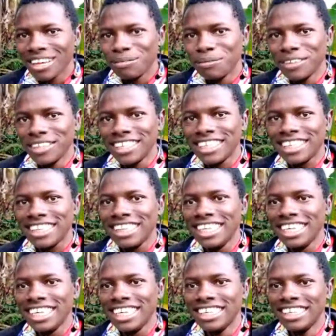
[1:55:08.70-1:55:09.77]
Miss D
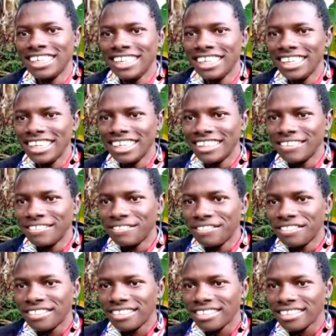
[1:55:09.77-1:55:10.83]

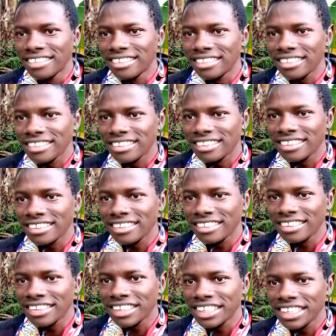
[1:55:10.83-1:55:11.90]

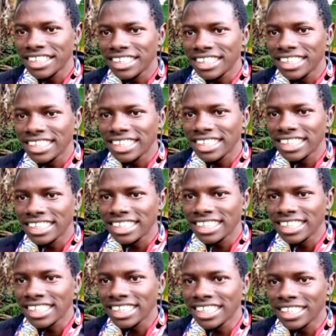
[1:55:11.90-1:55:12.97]

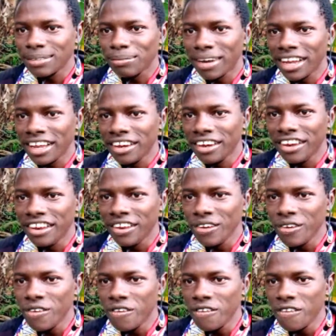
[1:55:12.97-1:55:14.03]
is my
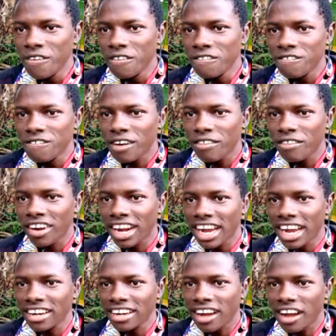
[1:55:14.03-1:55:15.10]
new
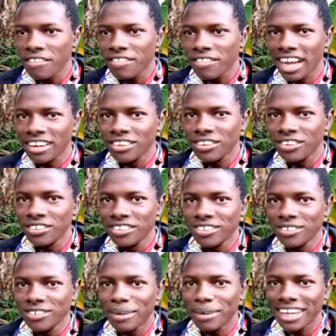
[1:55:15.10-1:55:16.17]
favorite African
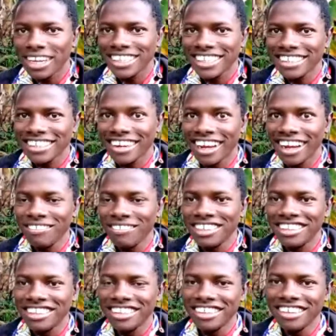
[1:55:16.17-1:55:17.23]
YouTuber. Sure,
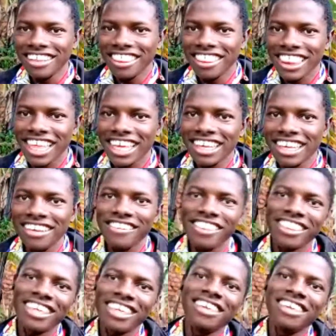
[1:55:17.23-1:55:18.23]
Miss D. Thank you